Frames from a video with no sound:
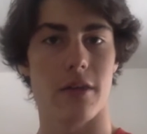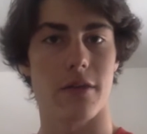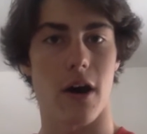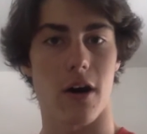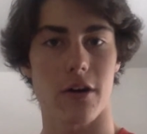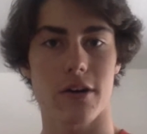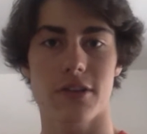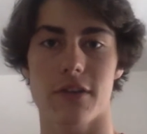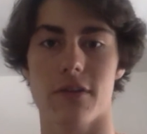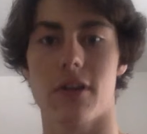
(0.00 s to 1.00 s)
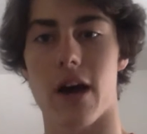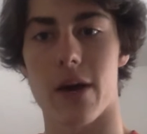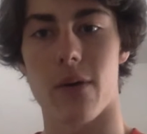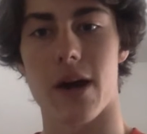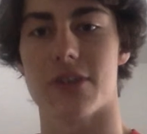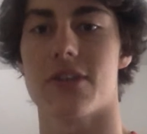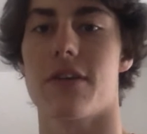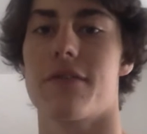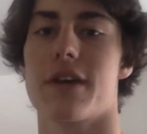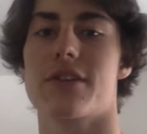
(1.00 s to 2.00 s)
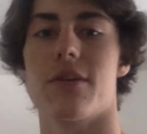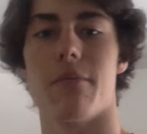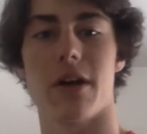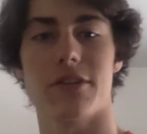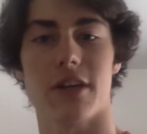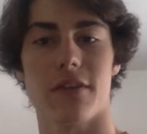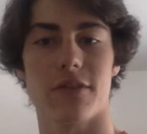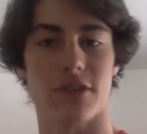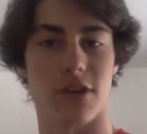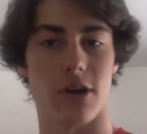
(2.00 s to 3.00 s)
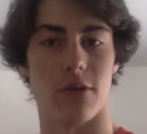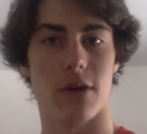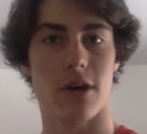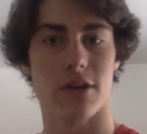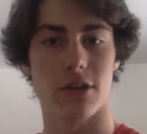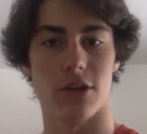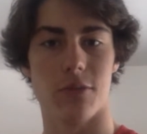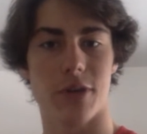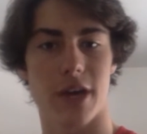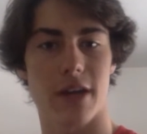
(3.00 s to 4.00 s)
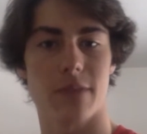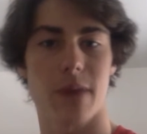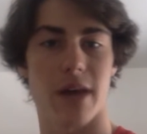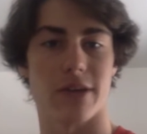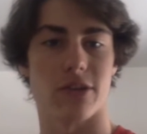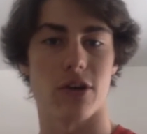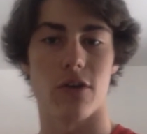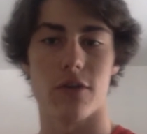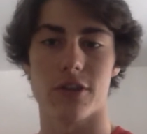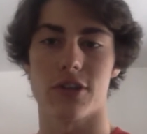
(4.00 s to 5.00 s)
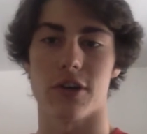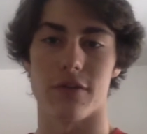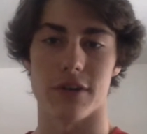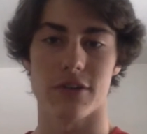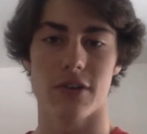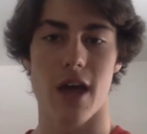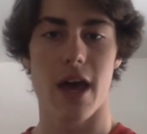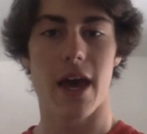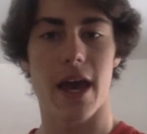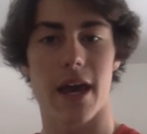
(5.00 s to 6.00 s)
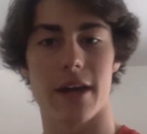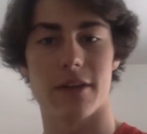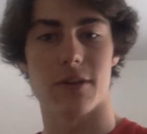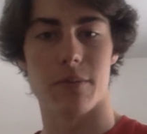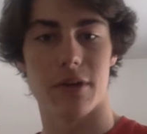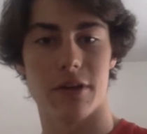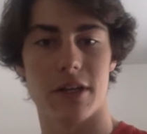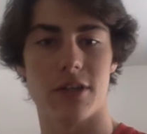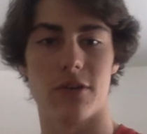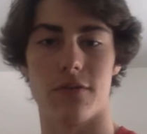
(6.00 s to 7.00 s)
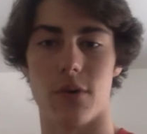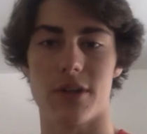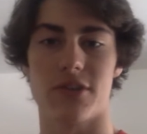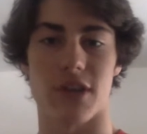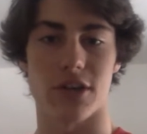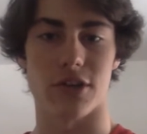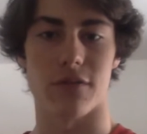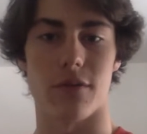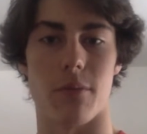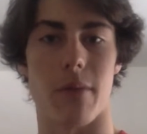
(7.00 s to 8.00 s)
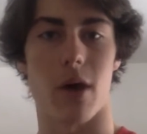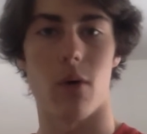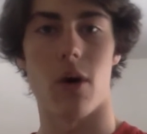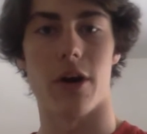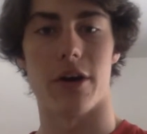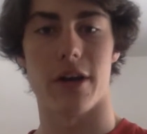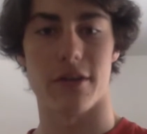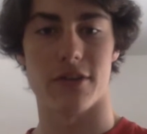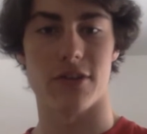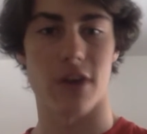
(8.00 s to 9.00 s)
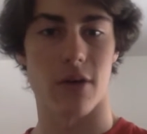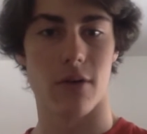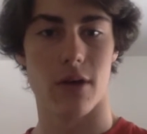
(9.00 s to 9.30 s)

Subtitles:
The hardness of the glide wax affects the melting of the snow to lubricate its passage over the surface and its ability to avoid suction from meltwater in the snow.